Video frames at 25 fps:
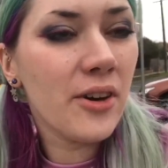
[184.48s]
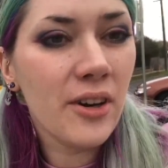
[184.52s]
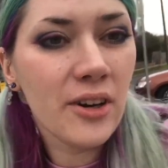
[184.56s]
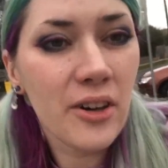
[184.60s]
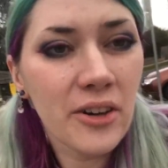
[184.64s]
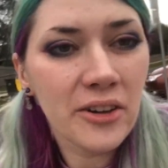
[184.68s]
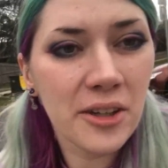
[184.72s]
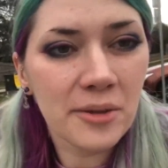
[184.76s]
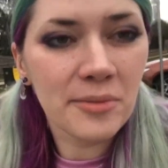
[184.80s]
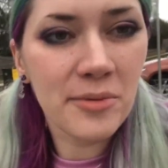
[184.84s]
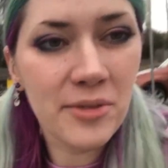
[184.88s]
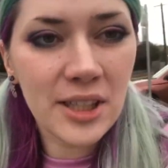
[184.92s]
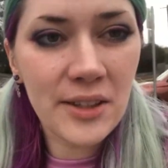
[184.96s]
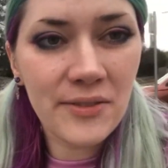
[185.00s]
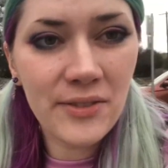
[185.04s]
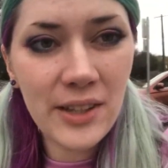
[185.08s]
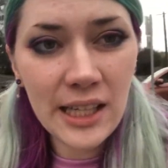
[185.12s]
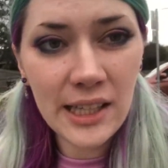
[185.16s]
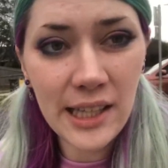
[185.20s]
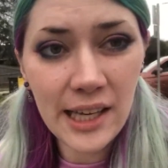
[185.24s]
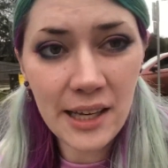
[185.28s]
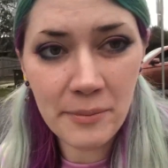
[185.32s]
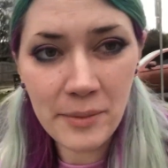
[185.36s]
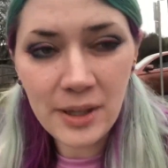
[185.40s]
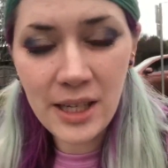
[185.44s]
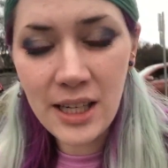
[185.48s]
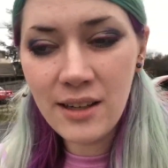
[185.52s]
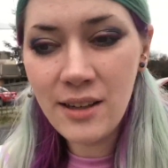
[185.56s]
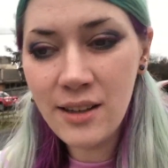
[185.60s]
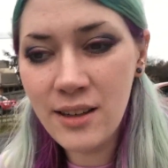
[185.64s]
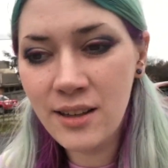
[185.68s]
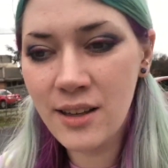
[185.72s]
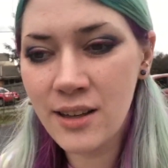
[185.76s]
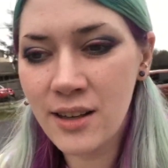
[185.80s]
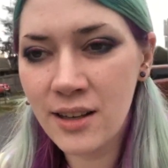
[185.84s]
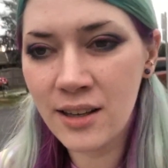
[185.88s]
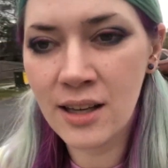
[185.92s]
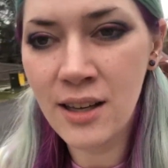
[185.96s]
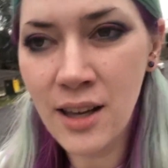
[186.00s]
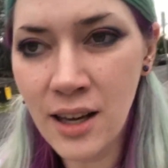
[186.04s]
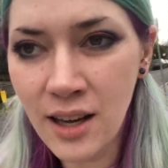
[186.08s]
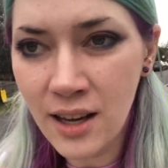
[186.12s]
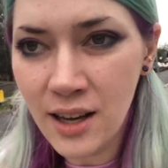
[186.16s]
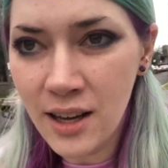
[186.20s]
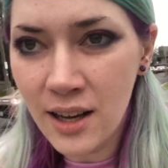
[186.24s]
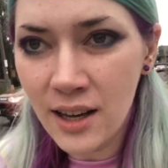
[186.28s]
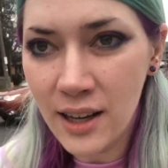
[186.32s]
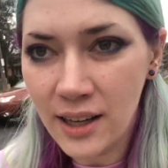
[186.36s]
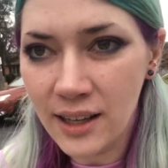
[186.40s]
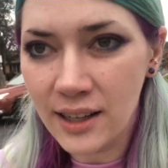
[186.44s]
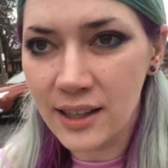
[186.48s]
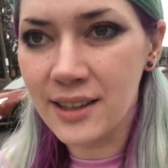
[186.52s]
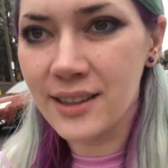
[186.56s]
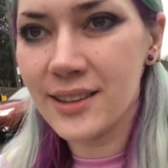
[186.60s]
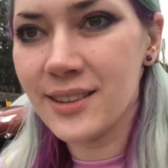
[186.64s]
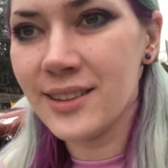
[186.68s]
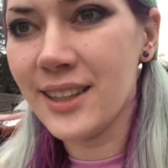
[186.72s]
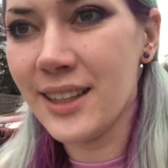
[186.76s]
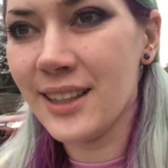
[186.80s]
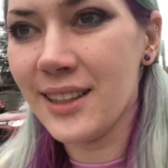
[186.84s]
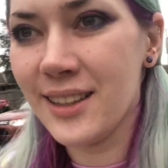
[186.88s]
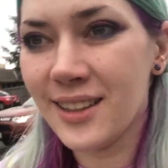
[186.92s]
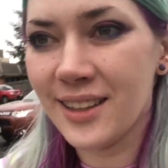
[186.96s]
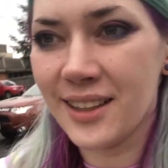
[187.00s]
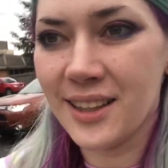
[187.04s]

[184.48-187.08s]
her, hopefully, if they let me, and then